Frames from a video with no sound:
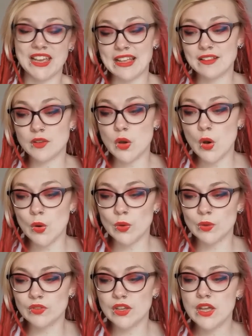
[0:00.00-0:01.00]
It's
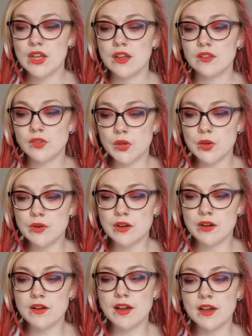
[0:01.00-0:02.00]
called Do
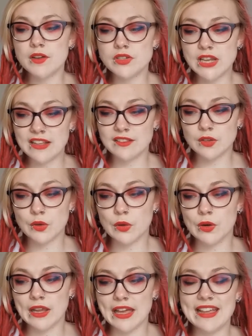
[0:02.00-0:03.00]
Not Go
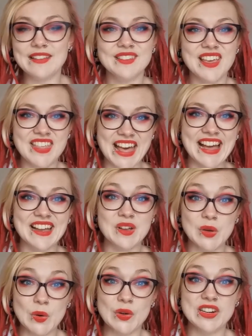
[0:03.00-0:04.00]
Gentle Into
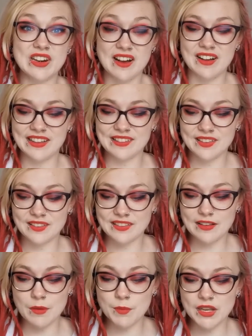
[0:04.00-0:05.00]
That Good Night.
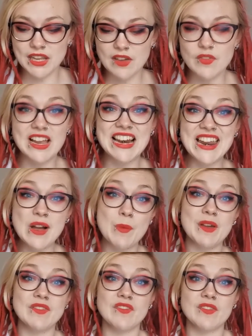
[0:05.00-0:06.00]
So I'm going to give a little
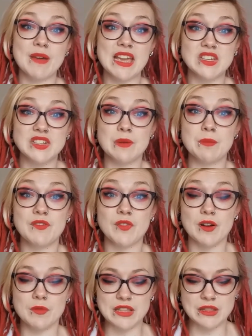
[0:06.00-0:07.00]
bit of information
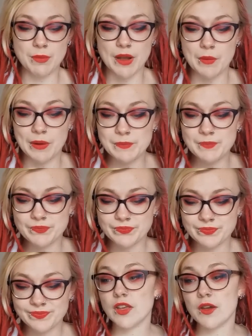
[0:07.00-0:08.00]
before I read the poem.
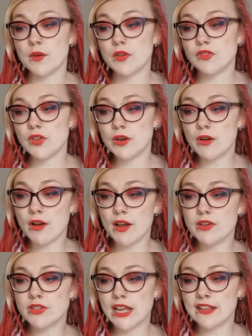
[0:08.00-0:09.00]
So Do Not
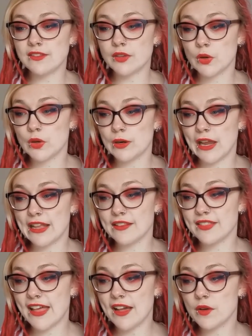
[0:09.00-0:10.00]
Go Gentle
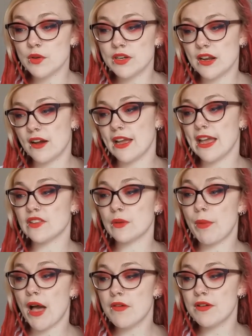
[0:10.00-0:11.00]
Into That Good Night is a
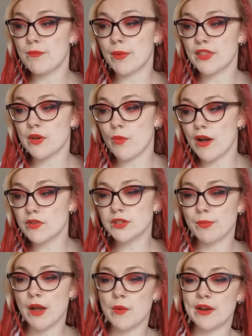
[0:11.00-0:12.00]
poem by the Welsh
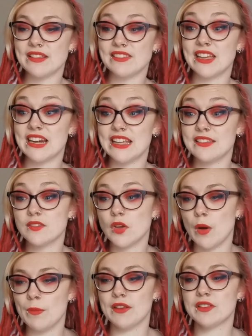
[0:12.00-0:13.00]
poet Dylan
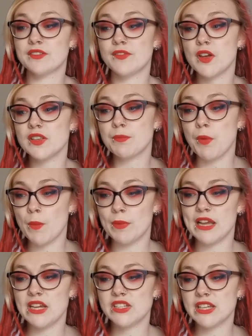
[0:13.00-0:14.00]
Thomas, first
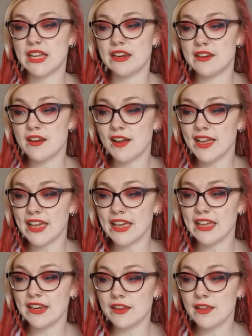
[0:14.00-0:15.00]
published in
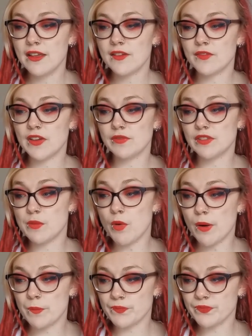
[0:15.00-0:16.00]

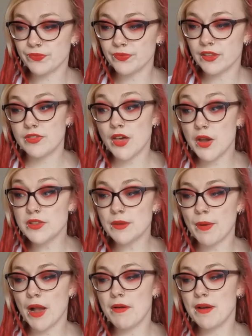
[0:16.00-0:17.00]
1951. Though the
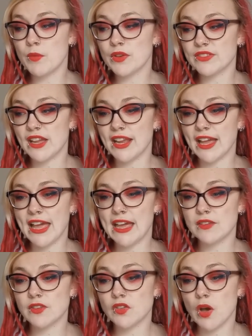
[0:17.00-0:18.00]
poem was
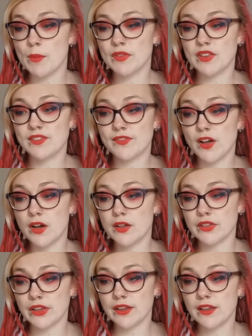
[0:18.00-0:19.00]
dedicated to Thomas's
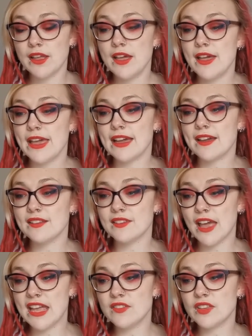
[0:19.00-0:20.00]
father, it
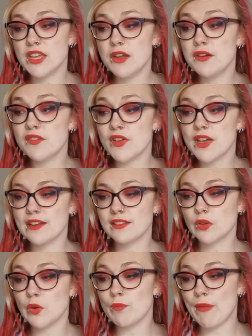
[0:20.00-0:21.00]
contains a
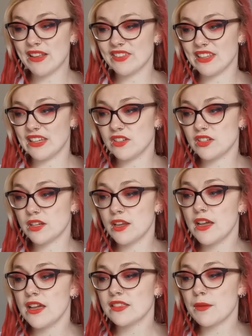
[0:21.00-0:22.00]
universal message.
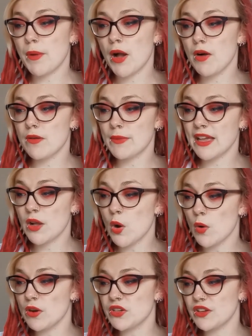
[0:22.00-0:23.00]
The poem
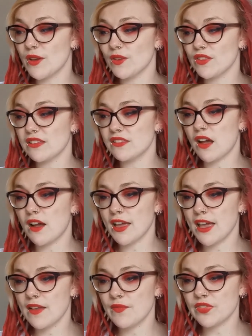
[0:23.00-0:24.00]
encourages the
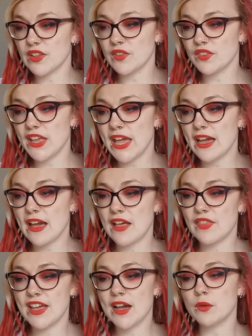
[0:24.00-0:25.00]
dying, the sick
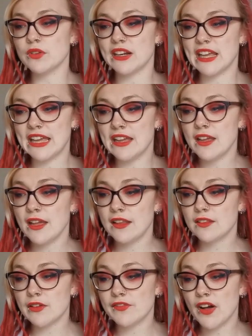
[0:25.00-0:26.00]
and the elderly
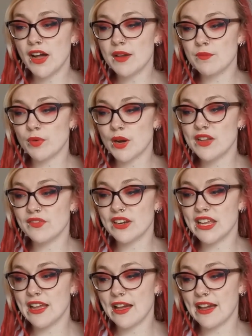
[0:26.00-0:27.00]
to fight
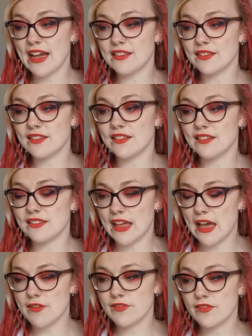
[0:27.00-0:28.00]
bravely against
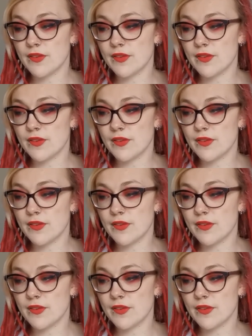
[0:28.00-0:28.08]
death.